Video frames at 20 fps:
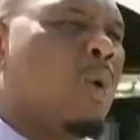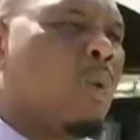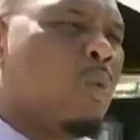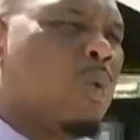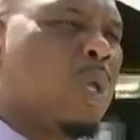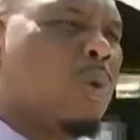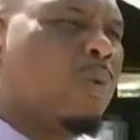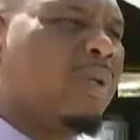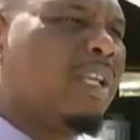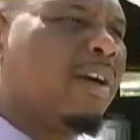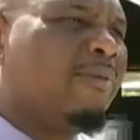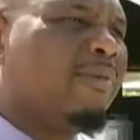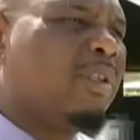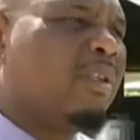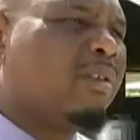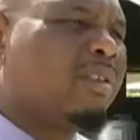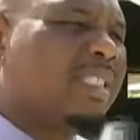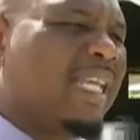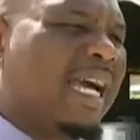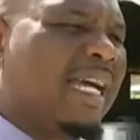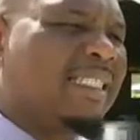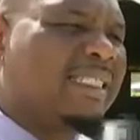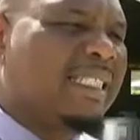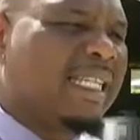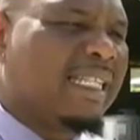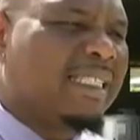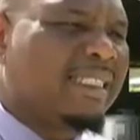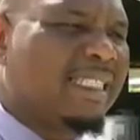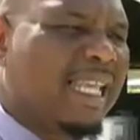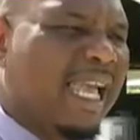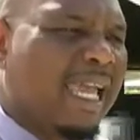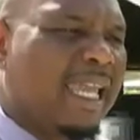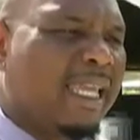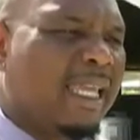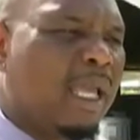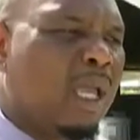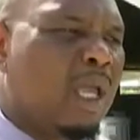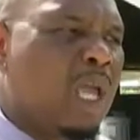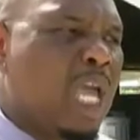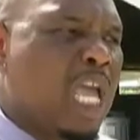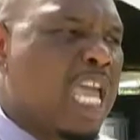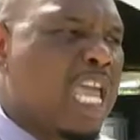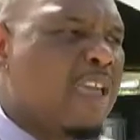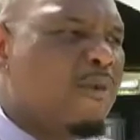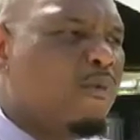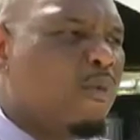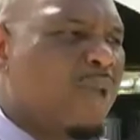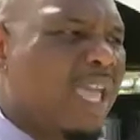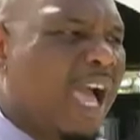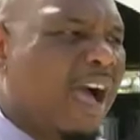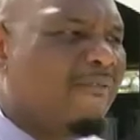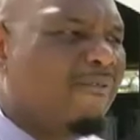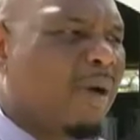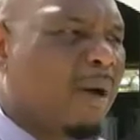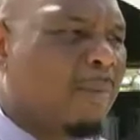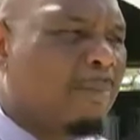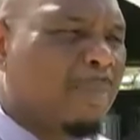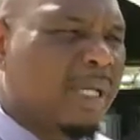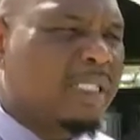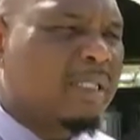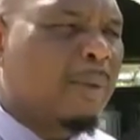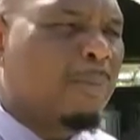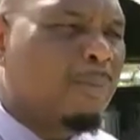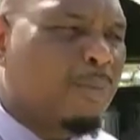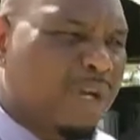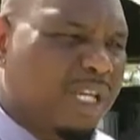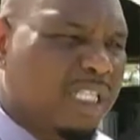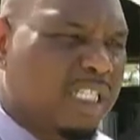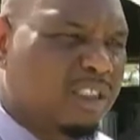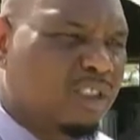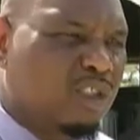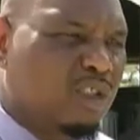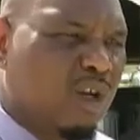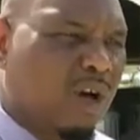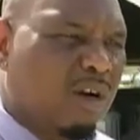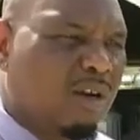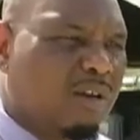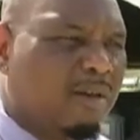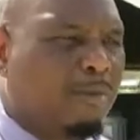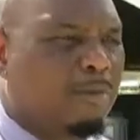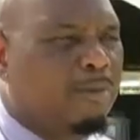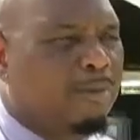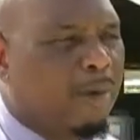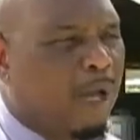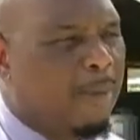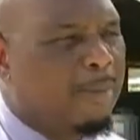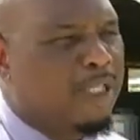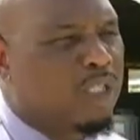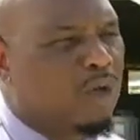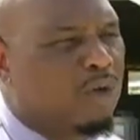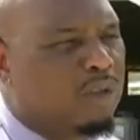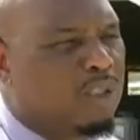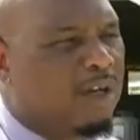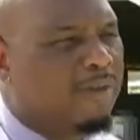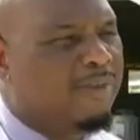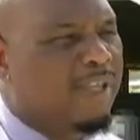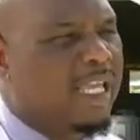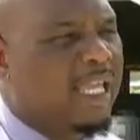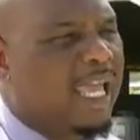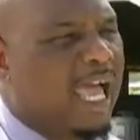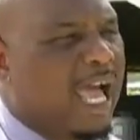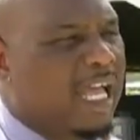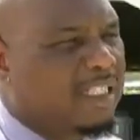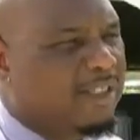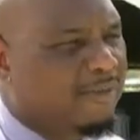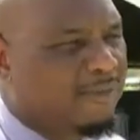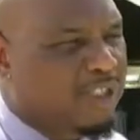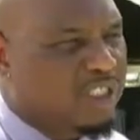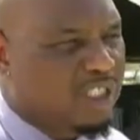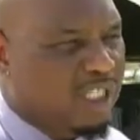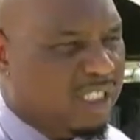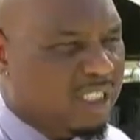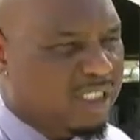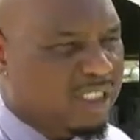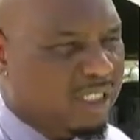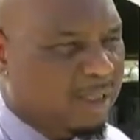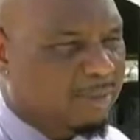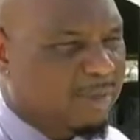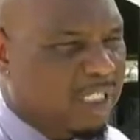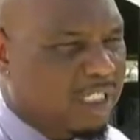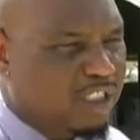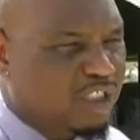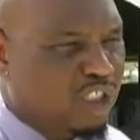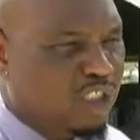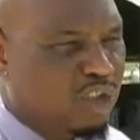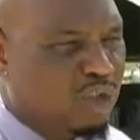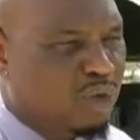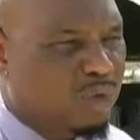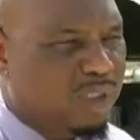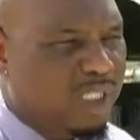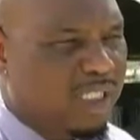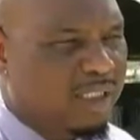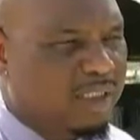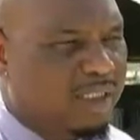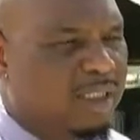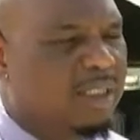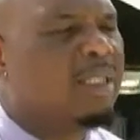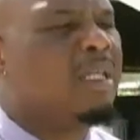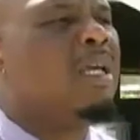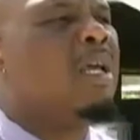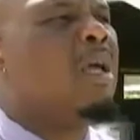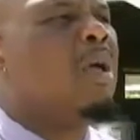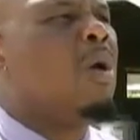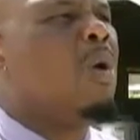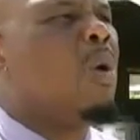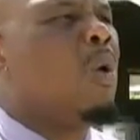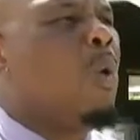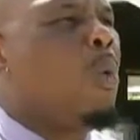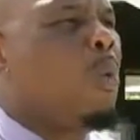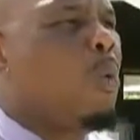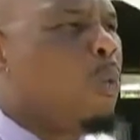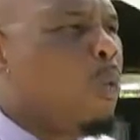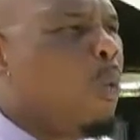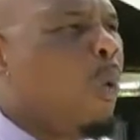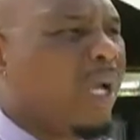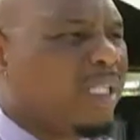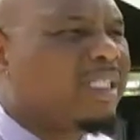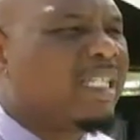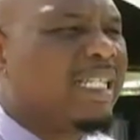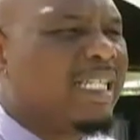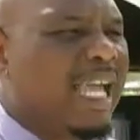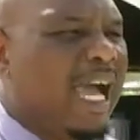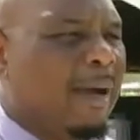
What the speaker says: We would have looked at things like if we have a better breeding stock coming out of an artificial insemination unit, what could